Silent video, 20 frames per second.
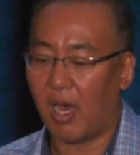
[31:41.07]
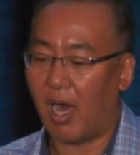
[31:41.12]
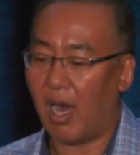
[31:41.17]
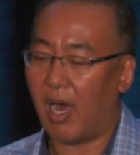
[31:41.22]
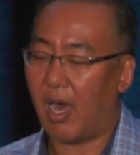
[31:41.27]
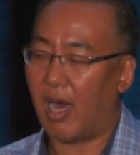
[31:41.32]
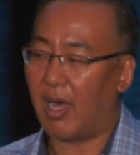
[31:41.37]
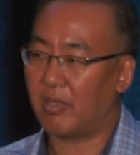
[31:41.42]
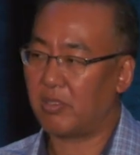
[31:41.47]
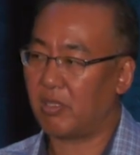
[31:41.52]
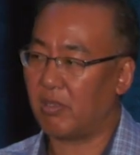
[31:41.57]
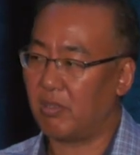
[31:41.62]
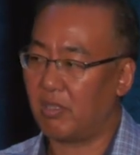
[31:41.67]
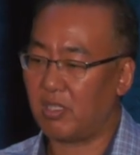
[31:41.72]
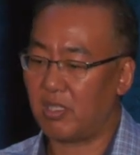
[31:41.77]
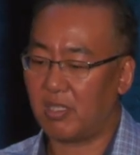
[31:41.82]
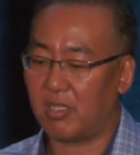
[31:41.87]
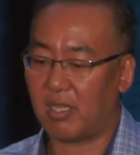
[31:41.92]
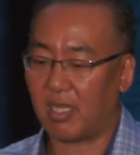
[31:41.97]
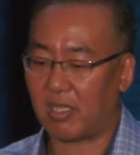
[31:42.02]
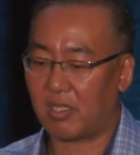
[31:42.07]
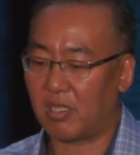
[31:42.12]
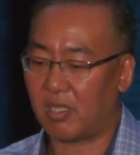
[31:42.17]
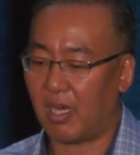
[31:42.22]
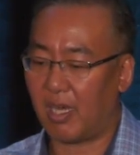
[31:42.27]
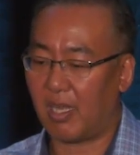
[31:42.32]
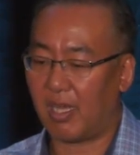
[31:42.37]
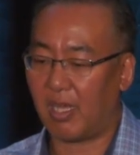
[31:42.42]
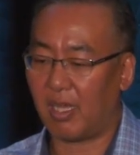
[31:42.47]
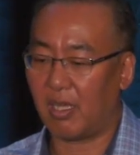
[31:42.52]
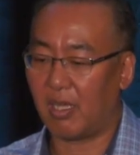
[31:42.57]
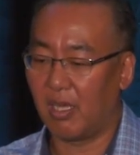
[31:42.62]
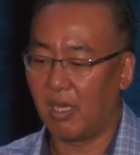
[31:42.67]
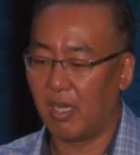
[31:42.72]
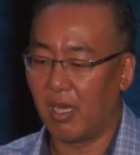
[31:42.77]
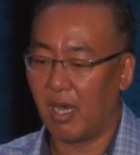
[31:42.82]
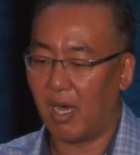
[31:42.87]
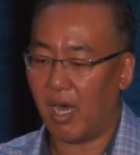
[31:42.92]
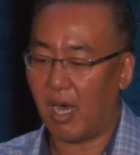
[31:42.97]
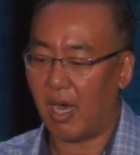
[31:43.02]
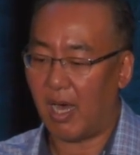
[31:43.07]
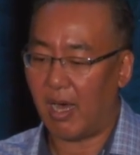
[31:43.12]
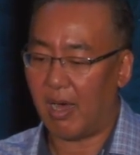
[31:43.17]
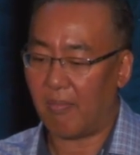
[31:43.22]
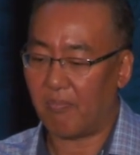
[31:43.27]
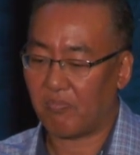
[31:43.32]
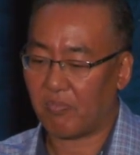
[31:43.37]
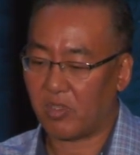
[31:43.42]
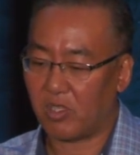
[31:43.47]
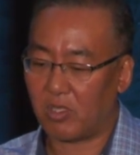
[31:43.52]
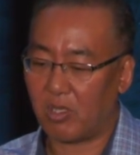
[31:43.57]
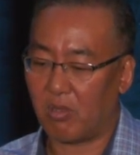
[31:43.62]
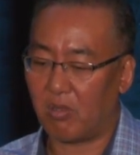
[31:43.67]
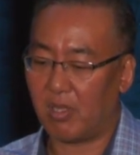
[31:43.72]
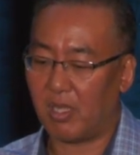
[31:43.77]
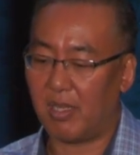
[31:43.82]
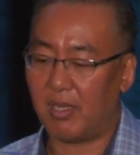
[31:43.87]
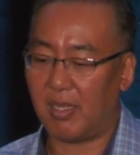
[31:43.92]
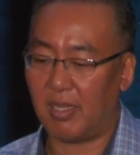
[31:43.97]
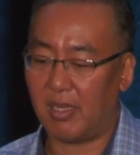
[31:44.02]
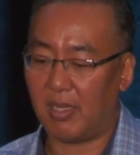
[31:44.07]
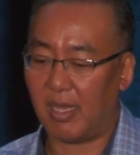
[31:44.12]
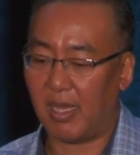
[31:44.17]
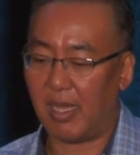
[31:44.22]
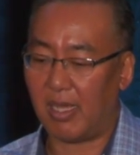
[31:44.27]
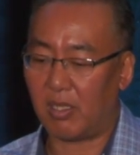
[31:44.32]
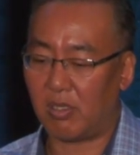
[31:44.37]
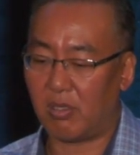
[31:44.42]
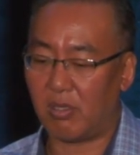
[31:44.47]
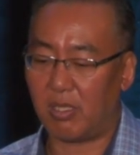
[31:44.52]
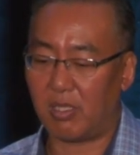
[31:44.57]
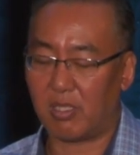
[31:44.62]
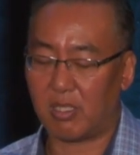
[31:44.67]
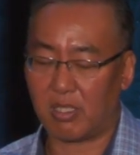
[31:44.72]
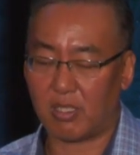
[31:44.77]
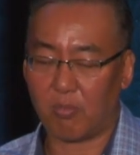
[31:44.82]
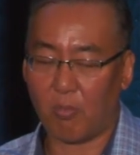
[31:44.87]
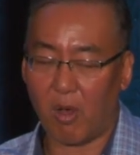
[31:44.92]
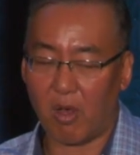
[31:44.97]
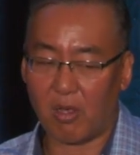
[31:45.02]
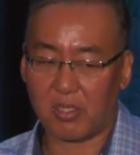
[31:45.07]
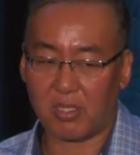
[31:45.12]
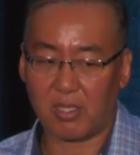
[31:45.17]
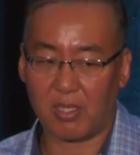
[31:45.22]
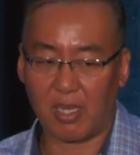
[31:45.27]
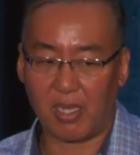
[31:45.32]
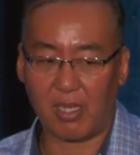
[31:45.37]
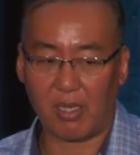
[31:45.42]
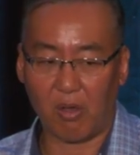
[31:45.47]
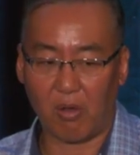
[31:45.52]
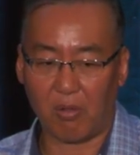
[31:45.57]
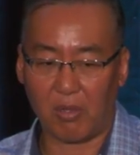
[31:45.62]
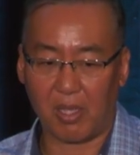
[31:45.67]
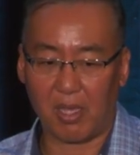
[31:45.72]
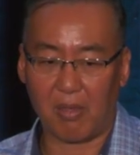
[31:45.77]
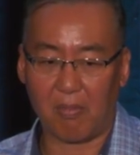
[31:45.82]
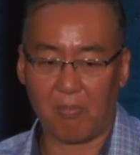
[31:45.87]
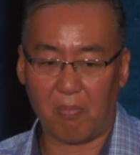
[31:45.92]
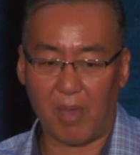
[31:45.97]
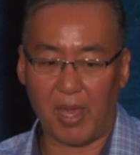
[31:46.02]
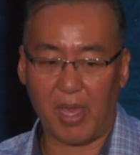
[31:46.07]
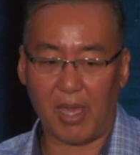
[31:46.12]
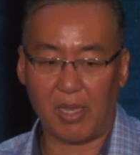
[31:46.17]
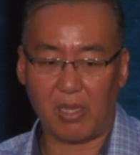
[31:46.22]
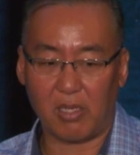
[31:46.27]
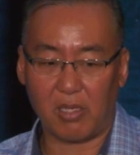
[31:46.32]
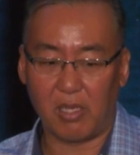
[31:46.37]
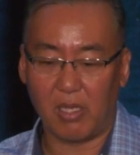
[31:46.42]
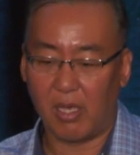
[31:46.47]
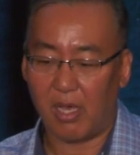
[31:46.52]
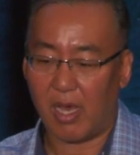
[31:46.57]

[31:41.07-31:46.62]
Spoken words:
So this is exciting. So they did it's a small study, only in men,